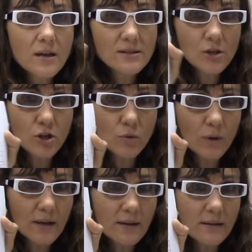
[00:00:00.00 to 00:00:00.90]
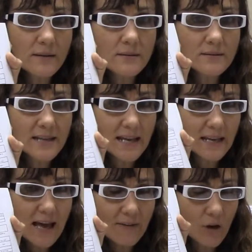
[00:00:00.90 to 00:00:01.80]
So you want
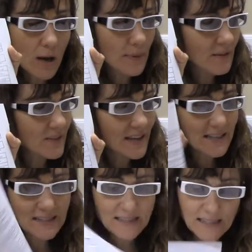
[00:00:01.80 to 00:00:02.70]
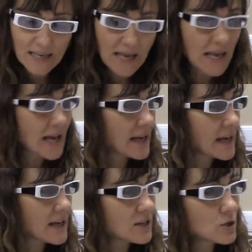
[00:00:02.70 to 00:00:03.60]
to have a copy of this,
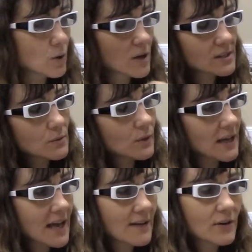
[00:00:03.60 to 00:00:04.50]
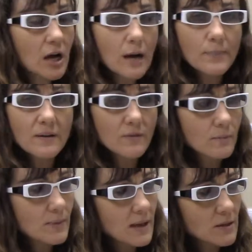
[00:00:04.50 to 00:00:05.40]
and you also want to have a copy of
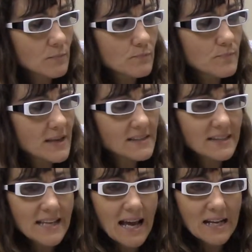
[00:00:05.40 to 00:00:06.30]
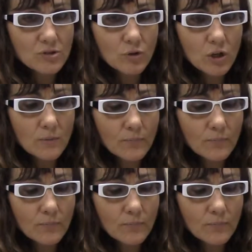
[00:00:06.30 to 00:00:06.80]
the basic tax roll.